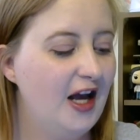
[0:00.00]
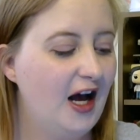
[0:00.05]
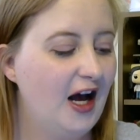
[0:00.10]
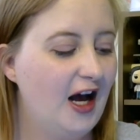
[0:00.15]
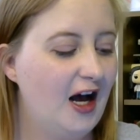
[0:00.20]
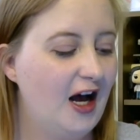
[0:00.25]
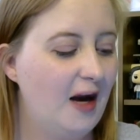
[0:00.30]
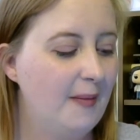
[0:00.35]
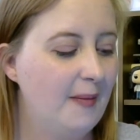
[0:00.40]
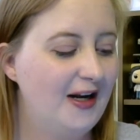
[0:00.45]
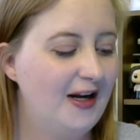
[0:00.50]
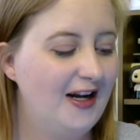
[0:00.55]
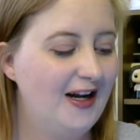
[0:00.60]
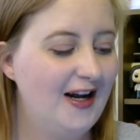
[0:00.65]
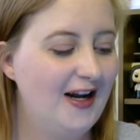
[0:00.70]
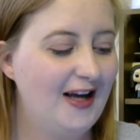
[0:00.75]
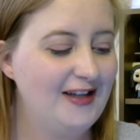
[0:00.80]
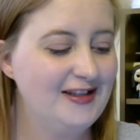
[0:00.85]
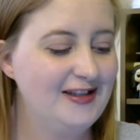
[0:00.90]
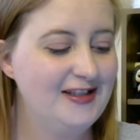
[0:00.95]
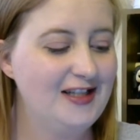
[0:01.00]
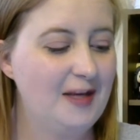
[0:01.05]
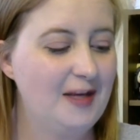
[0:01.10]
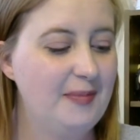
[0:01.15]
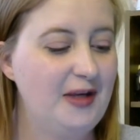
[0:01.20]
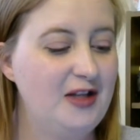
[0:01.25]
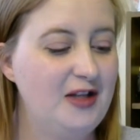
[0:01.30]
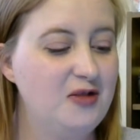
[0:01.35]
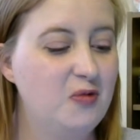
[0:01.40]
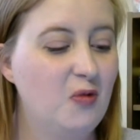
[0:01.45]
Um, next
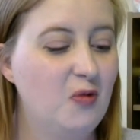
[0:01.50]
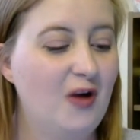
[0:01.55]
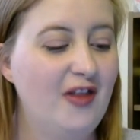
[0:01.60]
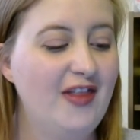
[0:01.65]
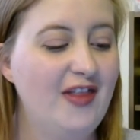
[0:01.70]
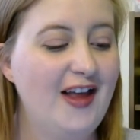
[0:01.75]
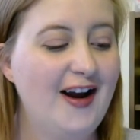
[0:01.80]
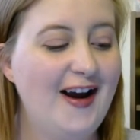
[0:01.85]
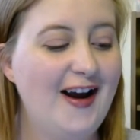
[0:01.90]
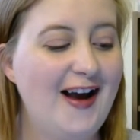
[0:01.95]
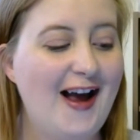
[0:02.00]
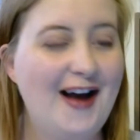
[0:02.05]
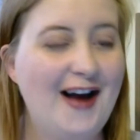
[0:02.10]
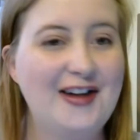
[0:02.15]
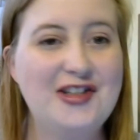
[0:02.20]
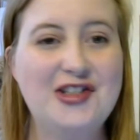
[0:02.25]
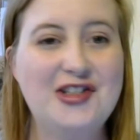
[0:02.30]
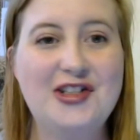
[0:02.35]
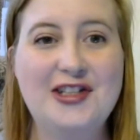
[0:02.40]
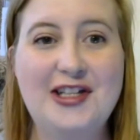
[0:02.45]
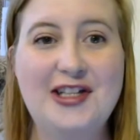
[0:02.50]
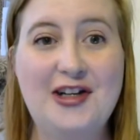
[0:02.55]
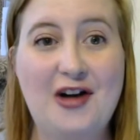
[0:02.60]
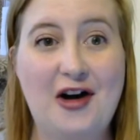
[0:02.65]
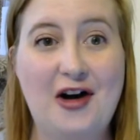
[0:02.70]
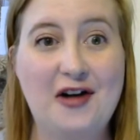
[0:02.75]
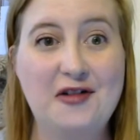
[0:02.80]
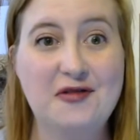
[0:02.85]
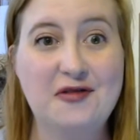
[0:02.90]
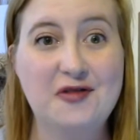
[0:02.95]
up is one that I actually
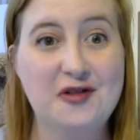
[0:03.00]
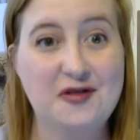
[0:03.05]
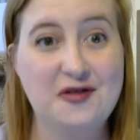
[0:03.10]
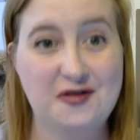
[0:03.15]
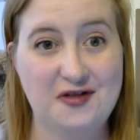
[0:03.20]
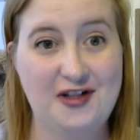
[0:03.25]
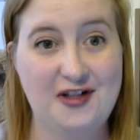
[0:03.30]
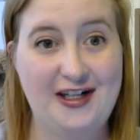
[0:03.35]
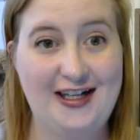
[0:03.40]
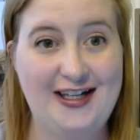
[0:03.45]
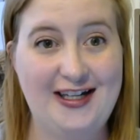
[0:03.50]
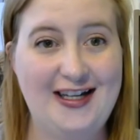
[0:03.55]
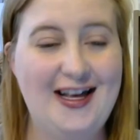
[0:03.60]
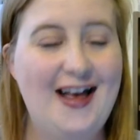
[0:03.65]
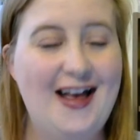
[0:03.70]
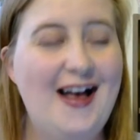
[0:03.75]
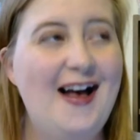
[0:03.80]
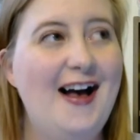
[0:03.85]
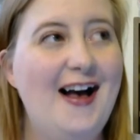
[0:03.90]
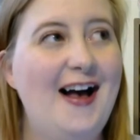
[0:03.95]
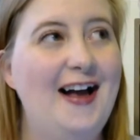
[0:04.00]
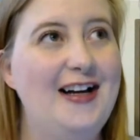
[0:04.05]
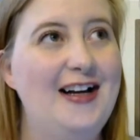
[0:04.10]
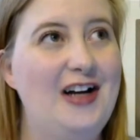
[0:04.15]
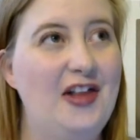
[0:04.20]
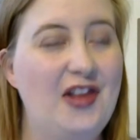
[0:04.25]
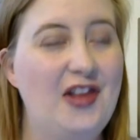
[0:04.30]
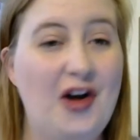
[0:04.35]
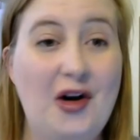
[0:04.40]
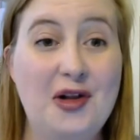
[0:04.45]
got for free. I
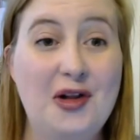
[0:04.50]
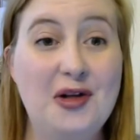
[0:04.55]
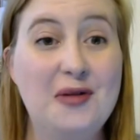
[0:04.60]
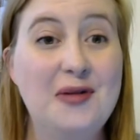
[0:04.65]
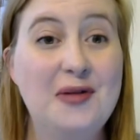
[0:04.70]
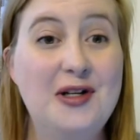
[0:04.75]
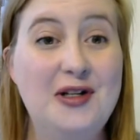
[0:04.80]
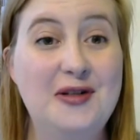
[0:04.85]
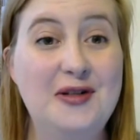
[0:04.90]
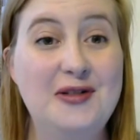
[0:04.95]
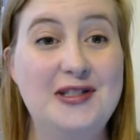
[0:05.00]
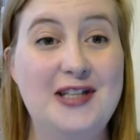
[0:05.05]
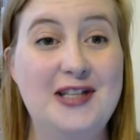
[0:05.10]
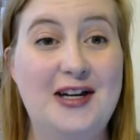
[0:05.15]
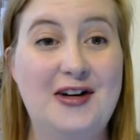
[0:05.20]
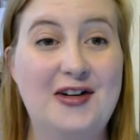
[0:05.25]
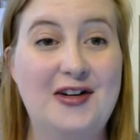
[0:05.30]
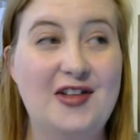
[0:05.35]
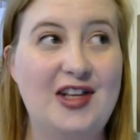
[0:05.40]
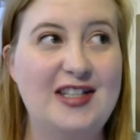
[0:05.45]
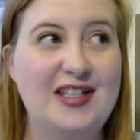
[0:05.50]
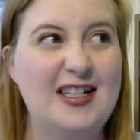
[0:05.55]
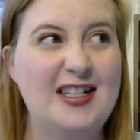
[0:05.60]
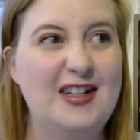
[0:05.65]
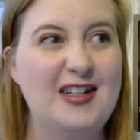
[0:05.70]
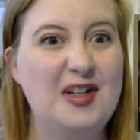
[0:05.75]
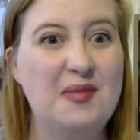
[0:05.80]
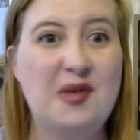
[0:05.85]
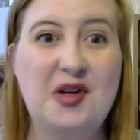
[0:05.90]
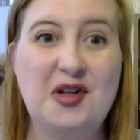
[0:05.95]
got the Harlequin newsletter. They send
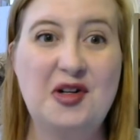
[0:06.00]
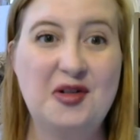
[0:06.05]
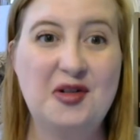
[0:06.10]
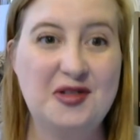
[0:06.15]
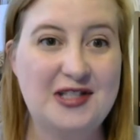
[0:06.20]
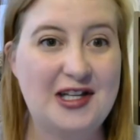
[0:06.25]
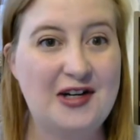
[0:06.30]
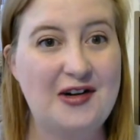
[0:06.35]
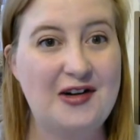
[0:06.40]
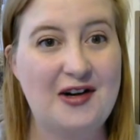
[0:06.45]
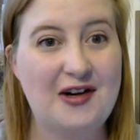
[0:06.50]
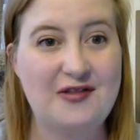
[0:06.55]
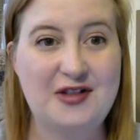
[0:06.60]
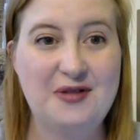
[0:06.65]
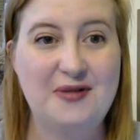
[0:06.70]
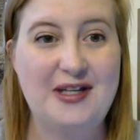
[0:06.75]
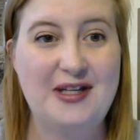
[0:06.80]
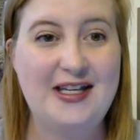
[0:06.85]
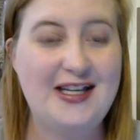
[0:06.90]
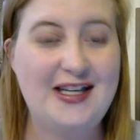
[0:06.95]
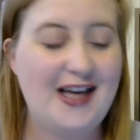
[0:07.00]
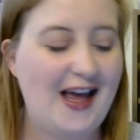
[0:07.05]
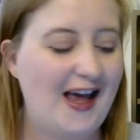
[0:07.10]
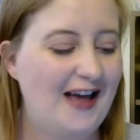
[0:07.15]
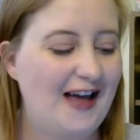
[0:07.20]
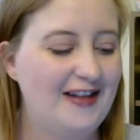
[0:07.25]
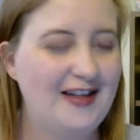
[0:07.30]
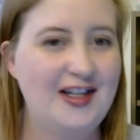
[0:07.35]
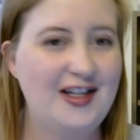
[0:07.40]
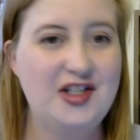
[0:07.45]
out about a newsletter every week,
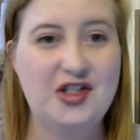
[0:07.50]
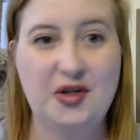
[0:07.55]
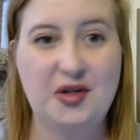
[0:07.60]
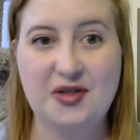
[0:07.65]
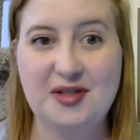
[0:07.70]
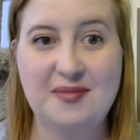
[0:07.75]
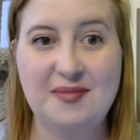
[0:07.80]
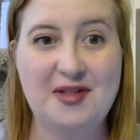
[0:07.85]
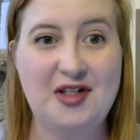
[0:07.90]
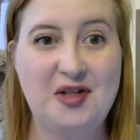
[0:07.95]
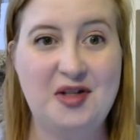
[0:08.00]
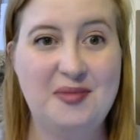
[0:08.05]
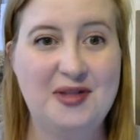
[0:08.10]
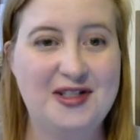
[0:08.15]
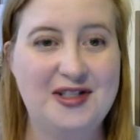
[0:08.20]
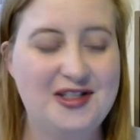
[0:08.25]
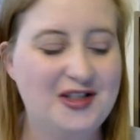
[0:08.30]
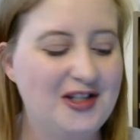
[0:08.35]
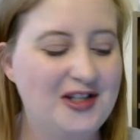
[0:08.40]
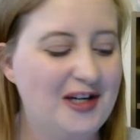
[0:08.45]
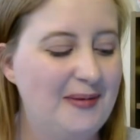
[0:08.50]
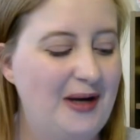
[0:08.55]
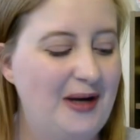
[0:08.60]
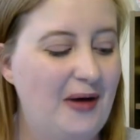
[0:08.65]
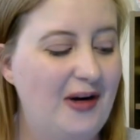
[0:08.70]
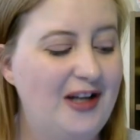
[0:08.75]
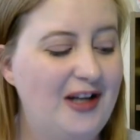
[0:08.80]
and they show some of the new books that are coming out.